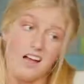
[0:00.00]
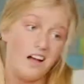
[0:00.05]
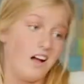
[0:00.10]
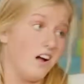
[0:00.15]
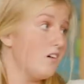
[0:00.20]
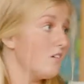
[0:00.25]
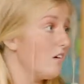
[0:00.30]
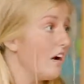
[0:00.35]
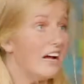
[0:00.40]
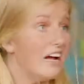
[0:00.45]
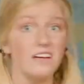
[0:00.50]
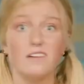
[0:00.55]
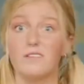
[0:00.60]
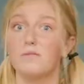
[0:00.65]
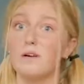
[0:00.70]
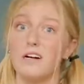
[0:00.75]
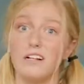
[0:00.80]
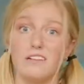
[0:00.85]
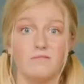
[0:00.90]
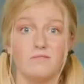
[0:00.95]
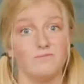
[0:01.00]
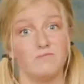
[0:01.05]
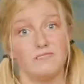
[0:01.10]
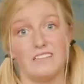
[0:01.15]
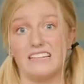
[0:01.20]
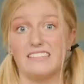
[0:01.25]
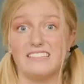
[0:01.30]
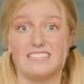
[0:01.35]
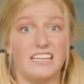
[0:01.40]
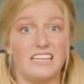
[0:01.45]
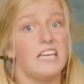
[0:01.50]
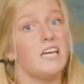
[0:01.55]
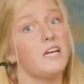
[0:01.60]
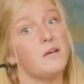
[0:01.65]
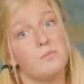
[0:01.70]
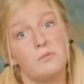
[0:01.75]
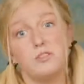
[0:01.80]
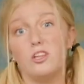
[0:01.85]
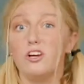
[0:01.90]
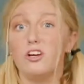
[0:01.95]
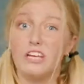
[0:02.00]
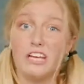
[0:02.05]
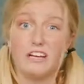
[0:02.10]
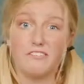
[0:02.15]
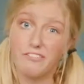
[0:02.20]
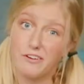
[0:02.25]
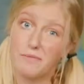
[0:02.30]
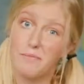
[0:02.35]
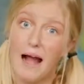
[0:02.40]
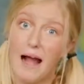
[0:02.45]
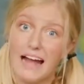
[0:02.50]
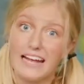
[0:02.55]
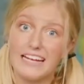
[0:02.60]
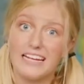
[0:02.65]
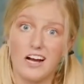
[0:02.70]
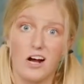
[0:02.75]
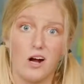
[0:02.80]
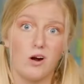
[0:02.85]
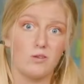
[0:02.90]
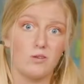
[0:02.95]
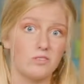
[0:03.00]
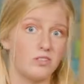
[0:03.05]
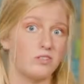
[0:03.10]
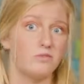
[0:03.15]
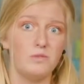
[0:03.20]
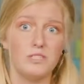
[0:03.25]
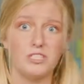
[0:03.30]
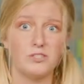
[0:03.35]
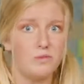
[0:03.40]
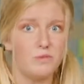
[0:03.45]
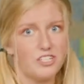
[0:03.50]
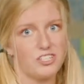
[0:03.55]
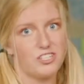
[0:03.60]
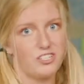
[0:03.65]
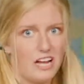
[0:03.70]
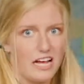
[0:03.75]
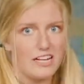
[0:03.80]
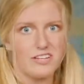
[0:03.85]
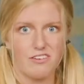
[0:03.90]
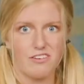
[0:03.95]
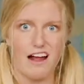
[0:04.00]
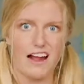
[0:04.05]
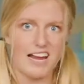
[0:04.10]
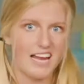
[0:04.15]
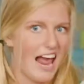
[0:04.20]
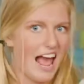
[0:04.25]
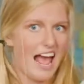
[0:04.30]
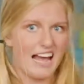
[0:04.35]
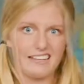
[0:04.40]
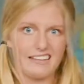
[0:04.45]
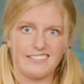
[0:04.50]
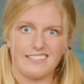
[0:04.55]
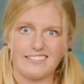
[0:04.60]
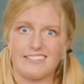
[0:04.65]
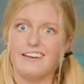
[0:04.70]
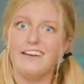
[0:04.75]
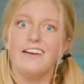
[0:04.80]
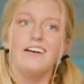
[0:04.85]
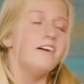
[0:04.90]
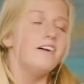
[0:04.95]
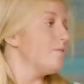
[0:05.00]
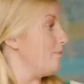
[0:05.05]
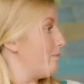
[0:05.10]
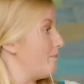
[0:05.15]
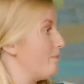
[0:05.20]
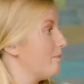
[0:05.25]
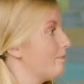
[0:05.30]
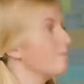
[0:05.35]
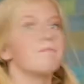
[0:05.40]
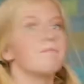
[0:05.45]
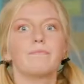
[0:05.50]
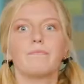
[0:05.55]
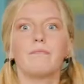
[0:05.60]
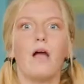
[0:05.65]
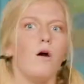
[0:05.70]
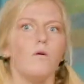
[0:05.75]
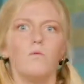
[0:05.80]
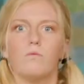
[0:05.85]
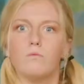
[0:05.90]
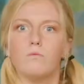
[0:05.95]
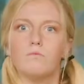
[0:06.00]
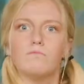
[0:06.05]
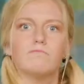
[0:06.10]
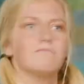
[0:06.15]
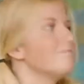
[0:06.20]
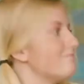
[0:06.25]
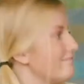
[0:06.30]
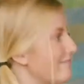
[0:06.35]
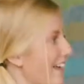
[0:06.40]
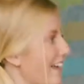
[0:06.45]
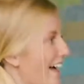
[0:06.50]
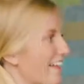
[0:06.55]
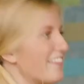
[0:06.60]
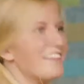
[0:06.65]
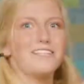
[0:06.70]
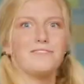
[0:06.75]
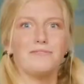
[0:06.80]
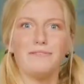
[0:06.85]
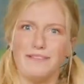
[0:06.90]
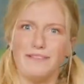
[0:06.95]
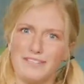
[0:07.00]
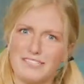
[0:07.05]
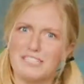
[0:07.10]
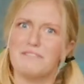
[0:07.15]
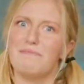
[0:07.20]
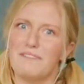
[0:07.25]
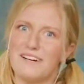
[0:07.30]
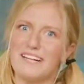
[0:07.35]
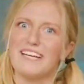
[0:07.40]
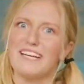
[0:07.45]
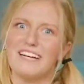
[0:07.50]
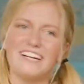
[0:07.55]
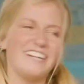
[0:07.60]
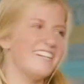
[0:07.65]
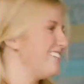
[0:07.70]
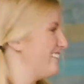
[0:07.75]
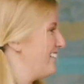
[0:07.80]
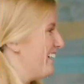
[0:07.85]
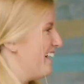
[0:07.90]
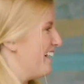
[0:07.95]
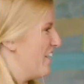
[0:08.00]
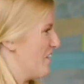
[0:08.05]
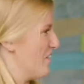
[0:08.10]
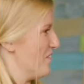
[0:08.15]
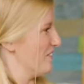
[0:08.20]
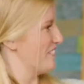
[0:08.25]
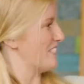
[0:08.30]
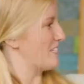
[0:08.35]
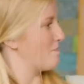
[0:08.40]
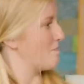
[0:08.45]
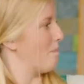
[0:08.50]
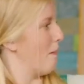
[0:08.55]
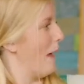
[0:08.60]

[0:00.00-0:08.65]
All right, well, let's keep looking for my coat. Which one should I try next? Oh, yeah, this one looks pretty good. Oh, it's